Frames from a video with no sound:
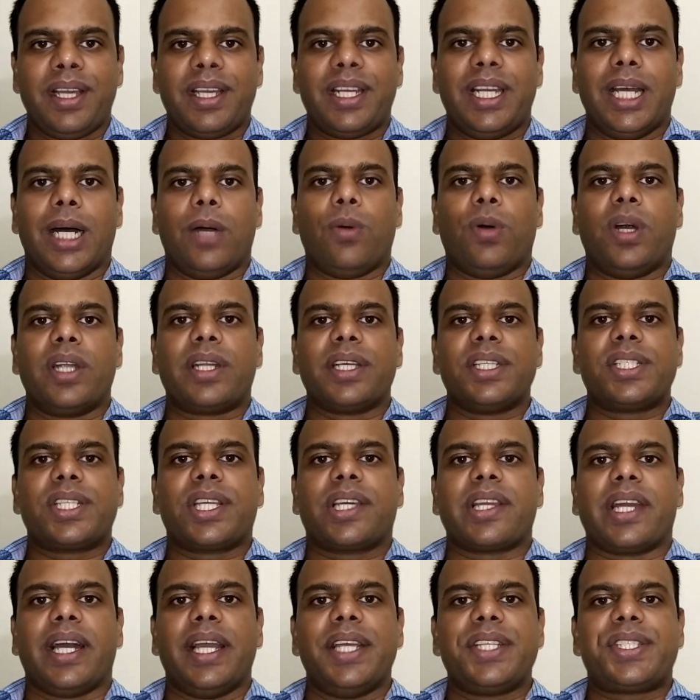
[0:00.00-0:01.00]
Now what is
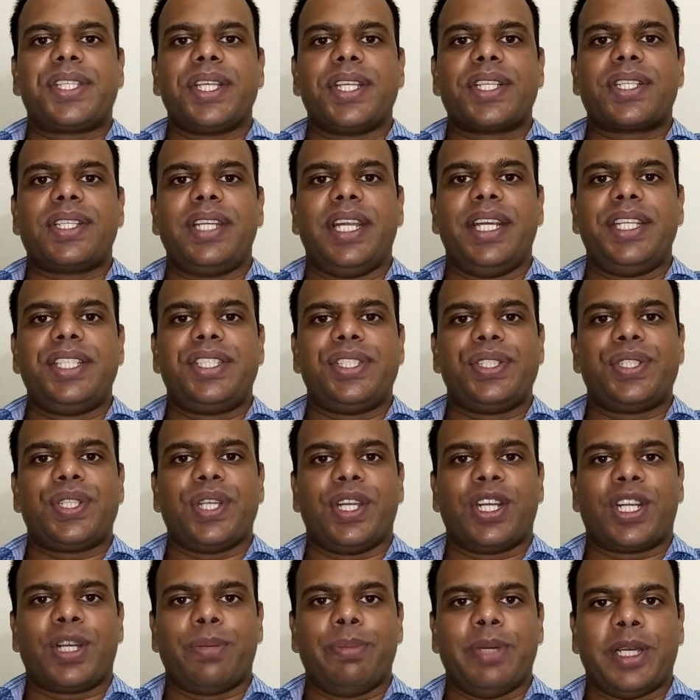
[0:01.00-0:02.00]
crisis, ladies and
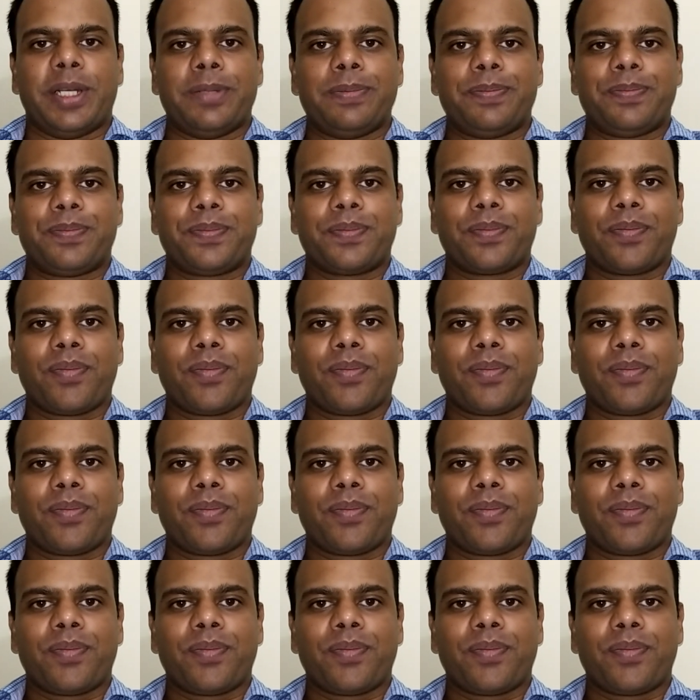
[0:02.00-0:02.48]
gentlemen?